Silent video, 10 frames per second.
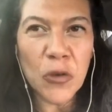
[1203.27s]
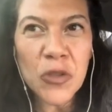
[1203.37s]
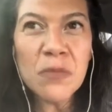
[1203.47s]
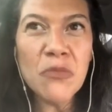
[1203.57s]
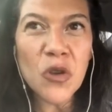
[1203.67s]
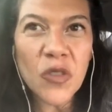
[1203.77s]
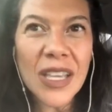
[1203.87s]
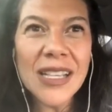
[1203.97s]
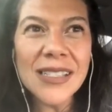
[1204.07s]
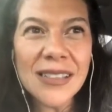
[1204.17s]
use
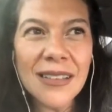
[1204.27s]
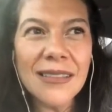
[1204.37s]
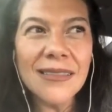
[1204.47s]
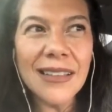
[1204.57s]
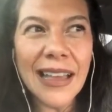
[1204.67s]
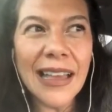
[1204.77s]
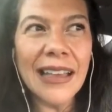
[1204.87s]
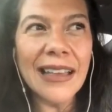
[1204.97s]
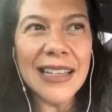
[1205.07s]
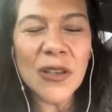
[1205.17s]
movies
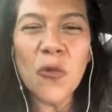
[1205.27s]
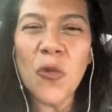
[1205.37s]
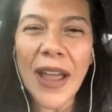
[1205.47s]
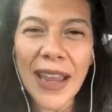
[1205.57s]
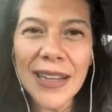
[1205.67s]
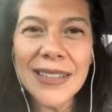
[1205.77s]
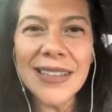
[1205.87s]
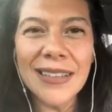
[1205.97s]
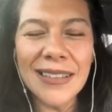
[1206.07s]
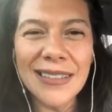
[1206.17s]
as a
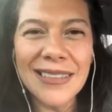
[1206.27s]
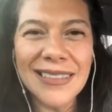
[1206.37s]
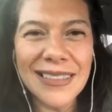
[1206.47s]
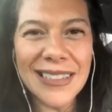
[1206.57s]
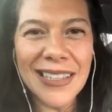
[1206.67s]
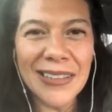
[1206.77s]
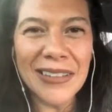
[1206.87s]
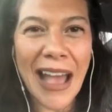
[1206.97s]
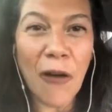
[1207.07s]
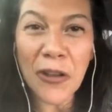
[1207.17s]
way to
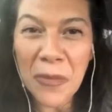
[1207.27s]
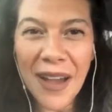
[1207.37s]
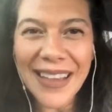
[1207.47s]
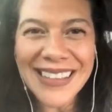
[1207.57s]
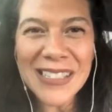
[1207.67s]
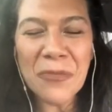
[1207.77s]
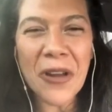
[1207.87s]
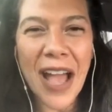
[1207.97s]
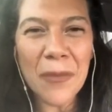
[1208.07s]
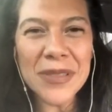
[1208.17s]
alchemize,
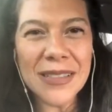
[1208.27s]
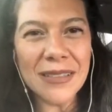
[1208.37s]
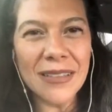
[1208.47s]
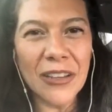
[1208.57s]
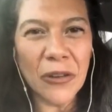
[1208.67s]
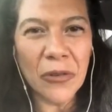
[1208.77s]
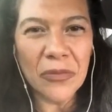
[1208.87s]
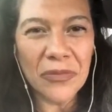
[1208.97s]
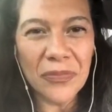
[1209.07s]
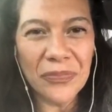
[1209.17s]
perhaps, you
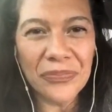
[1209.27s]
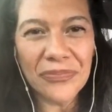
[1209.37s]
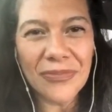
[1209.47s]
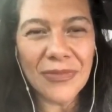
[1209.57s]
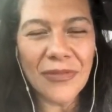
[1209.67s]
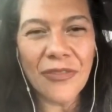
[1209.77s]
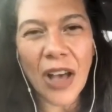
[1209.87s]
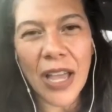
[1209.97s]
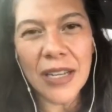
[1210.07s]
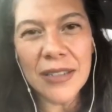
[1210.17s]
know,
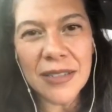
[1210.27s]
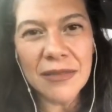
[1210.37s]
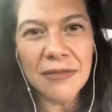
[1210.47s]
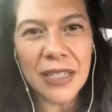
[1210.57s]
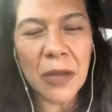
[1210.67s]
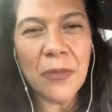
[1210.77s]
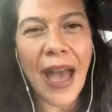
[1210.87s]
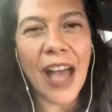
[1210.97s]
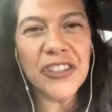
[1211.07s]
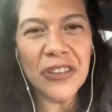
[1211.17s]
find
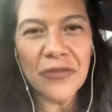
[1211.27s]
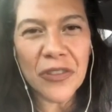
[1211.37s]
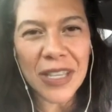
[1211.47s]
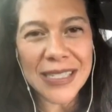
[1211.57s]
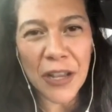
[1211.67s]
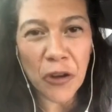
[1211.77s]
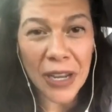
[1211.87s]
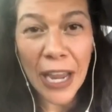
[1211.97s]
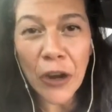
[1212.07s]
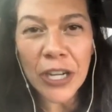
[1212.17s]
compassion for these
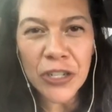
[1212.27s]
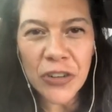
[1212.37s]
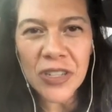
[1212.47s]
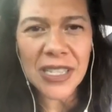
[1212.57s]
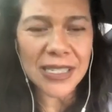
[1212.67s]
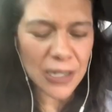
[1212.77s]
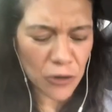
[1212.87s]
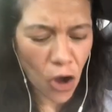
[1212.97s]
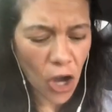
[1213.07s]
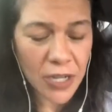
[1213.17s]
inner characters,
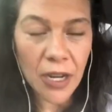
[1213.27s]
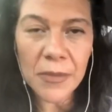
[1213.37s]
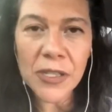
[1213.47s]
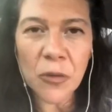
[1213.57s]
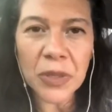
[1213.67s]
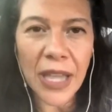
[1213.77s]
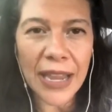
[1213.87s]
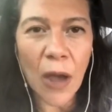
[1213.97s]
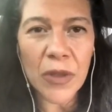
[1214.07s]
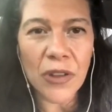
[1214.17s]
these inner archetypes that are
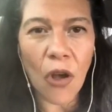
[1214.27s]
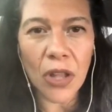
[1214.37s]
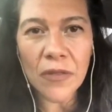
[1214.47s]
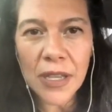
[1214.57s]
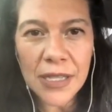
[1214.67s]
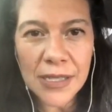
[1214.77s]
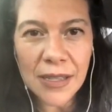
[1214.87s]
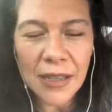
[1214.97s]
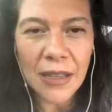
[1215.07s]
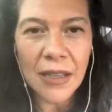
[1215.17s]
playing out within all of
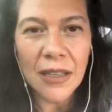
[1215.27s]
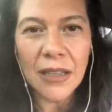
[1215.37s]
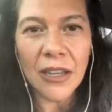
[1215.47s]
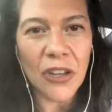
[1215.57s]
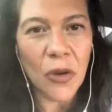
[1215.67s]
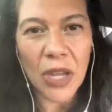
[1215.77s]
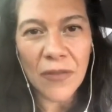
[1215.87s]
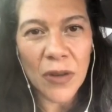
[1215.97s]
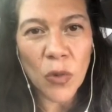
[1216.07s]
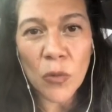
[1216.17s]
us. You know,
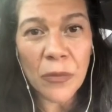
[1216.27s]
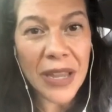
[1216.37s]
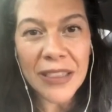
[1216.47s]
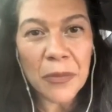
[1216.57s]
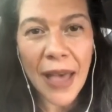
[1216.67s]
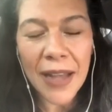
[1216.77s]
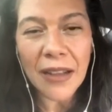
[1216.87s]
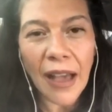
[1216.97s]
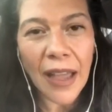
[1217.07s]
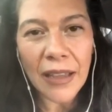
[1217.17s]
even when we're being the
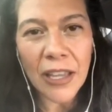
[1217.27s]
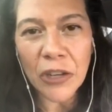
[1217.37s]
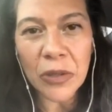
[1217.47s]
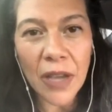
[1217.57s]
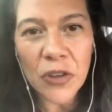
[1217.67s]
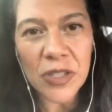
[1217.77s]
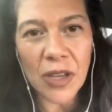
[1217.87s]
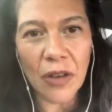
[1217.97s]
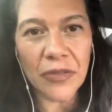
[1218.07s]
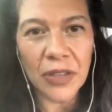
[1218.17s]
bad guy, can you love
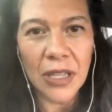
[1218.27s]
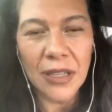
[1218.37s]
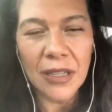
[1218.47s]
yourself?